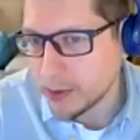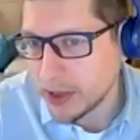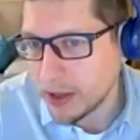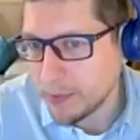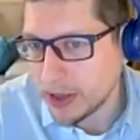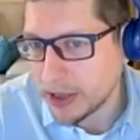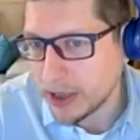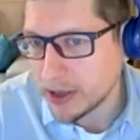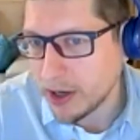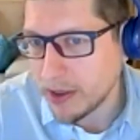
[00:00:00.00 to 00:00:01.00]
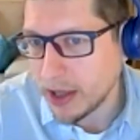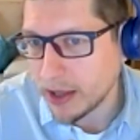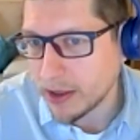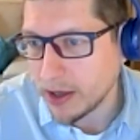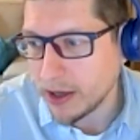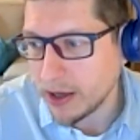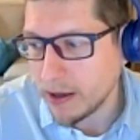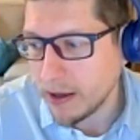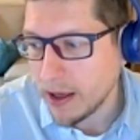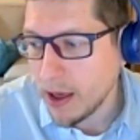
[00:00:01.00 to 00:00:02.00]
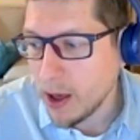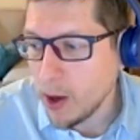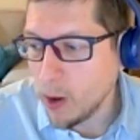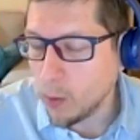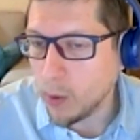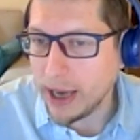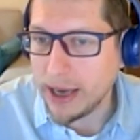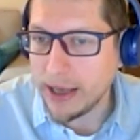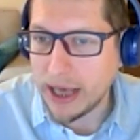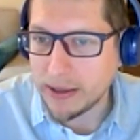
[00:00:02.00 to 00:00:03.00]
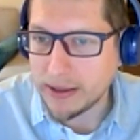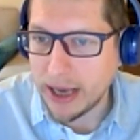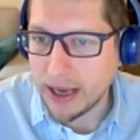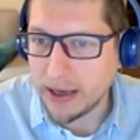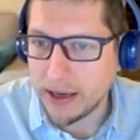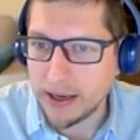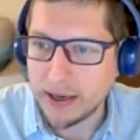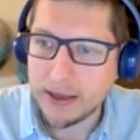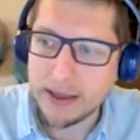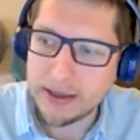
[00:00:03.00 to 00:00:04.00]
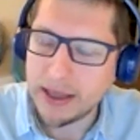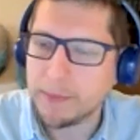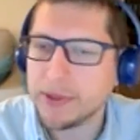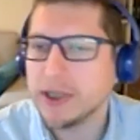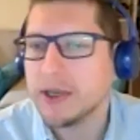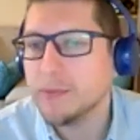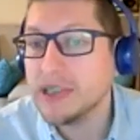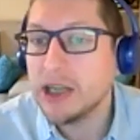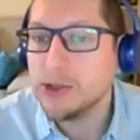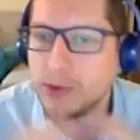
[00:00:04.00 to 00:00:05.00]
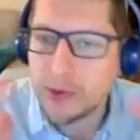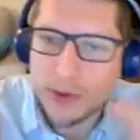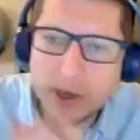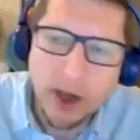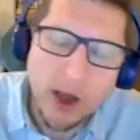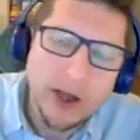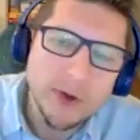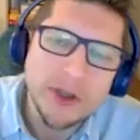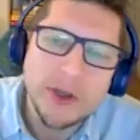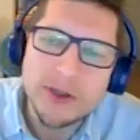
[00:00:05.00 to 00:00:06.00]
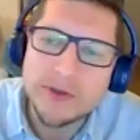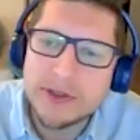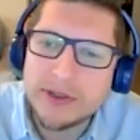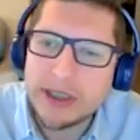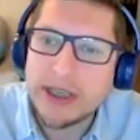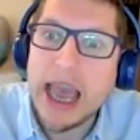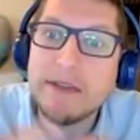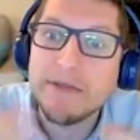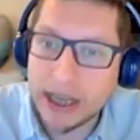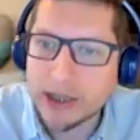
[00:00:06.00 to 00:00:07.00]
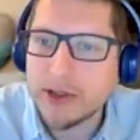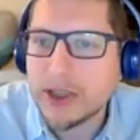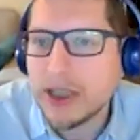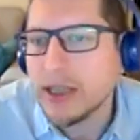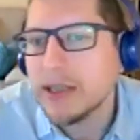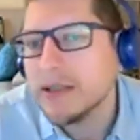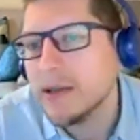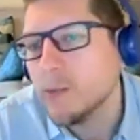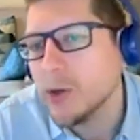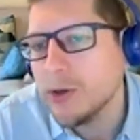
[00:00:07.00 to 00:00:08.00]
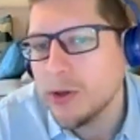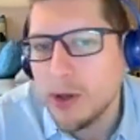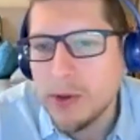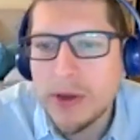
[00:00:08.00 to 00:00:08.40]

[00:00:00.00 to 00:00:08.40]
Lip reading: another business, I think that where that particular potential client or user is heavily interested in what you do,